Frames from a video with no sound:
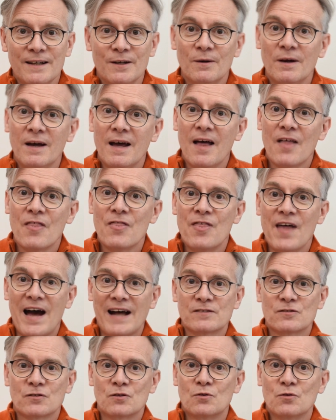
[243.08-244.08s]
you
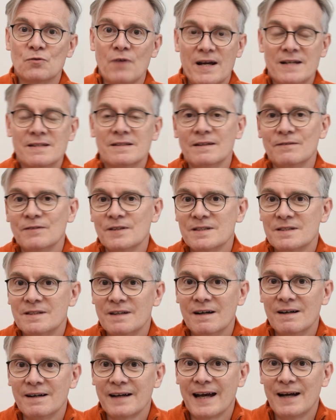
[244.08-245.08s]
that's great if it's
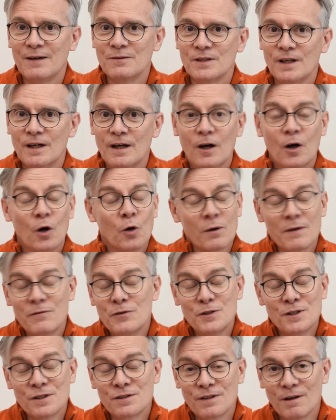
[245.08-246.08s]
dark out or if
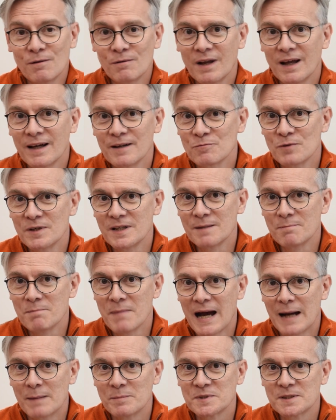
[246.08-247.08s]
you just don't like reading
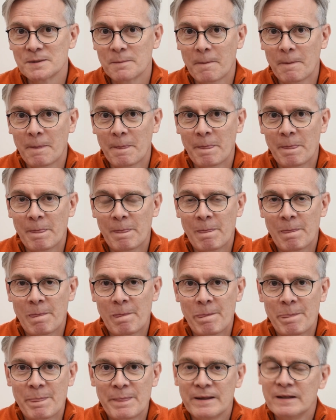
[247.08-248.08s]
maps.
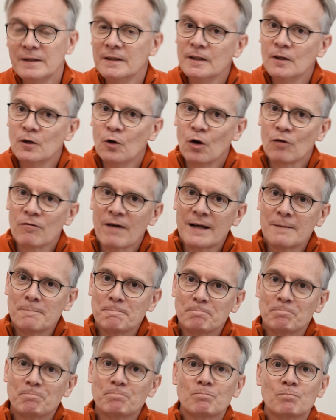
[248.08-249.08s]
All right,
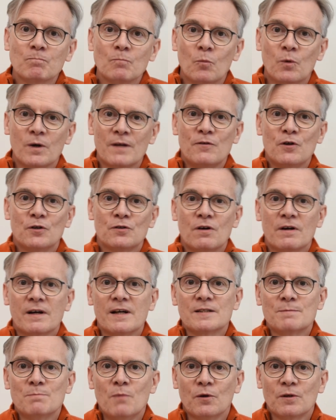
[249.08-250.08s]
what if your dog
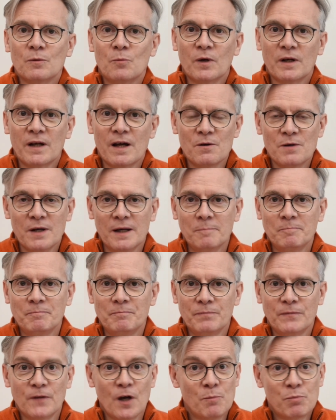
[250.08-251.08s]
has more than one owner?
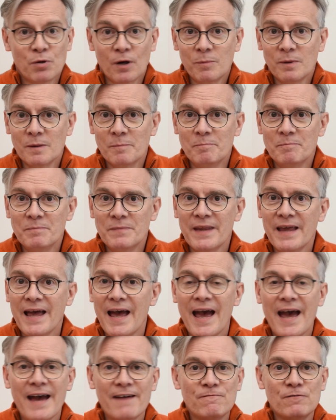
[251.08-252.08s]
No problem.
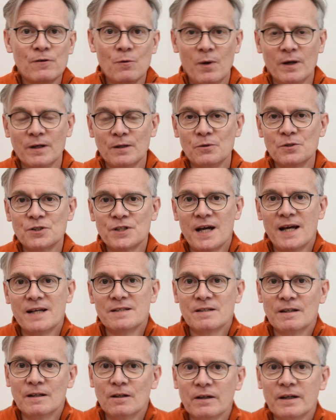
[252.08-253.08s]
Everyone who
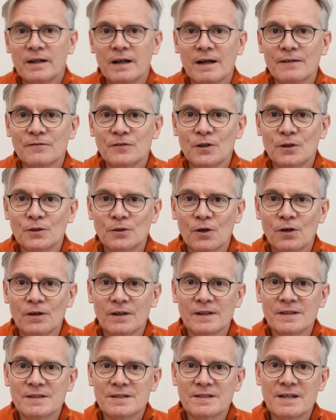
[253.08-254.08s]
shares in looking after your dog
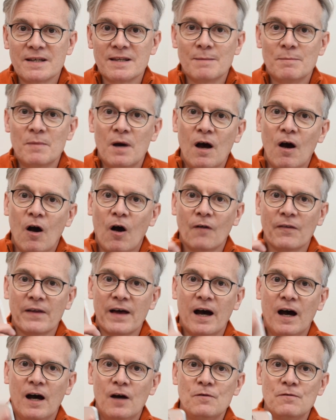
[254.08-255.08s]
can see them on
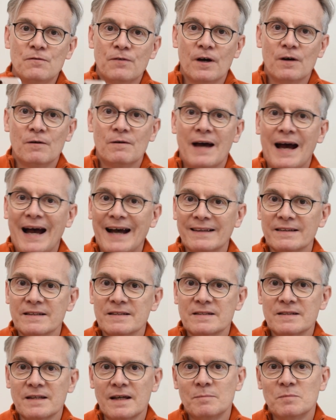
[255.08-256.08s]
their own phone at the
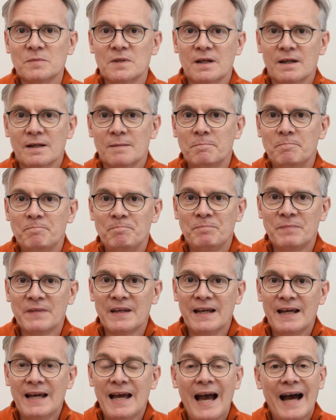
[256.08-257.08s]
same time.
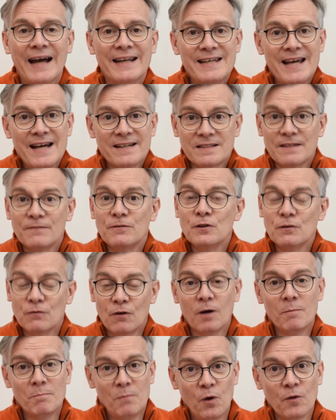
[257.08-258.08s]
And yes, if you've
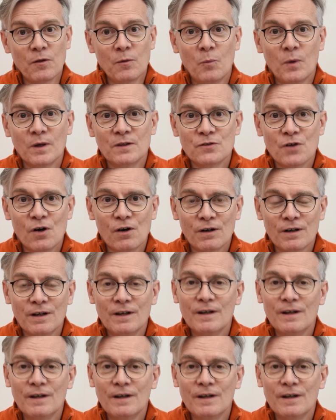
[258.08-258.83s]
got more than one dog,